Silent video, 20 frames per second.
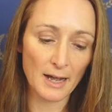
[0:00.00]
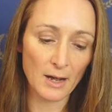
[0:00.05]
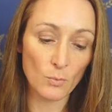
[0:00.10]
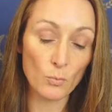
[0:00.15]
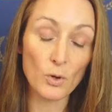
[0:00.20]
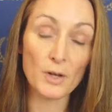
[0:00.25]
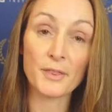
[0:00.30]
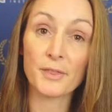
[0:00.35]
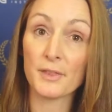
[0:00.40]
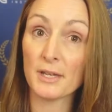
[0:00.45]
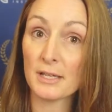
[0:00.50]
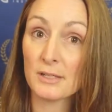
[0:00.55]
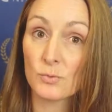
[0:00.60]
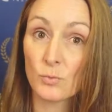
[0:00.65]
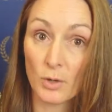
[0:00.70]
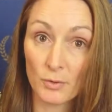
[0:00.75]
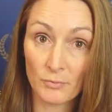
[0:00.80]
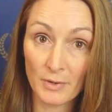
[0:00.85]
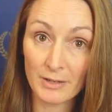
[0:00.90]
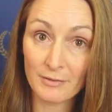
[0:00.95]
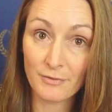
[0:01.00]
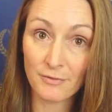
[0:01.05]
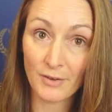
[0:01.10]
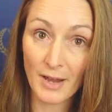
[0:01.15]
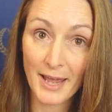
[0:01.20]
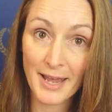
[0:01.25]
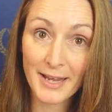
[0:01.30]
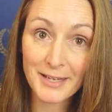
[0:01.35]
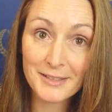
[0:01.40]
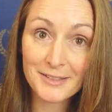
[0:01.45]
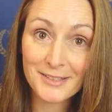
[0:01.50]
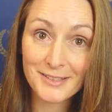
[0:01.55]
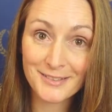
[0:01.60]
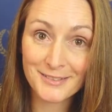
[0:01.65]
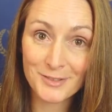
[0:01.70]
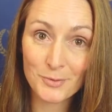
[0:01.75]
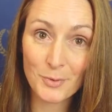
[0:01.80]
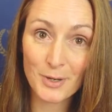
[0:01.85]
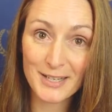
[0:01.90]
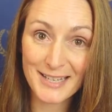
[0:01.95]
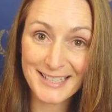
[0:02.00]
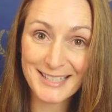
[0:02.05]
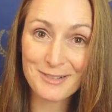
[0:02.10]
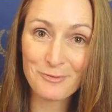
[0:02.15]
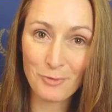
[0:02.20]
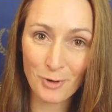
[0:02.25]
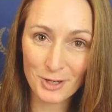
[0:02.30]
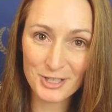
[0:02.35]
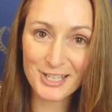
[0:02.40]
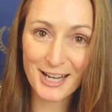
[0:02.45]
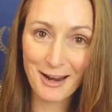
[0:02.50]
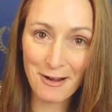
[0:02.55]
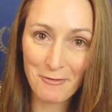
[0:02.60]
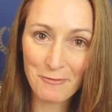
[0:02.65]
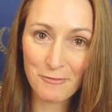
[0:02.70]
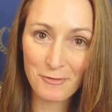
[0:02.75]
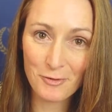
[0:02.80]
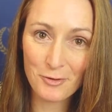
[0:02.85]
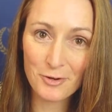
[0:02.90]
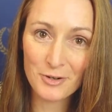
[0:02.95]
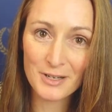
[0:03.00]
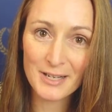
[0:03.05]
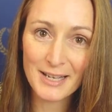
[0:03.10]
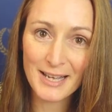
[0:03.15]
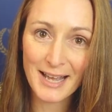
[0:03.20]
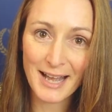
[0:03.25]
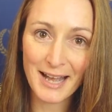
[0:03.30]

What red flags do I need to watch out for?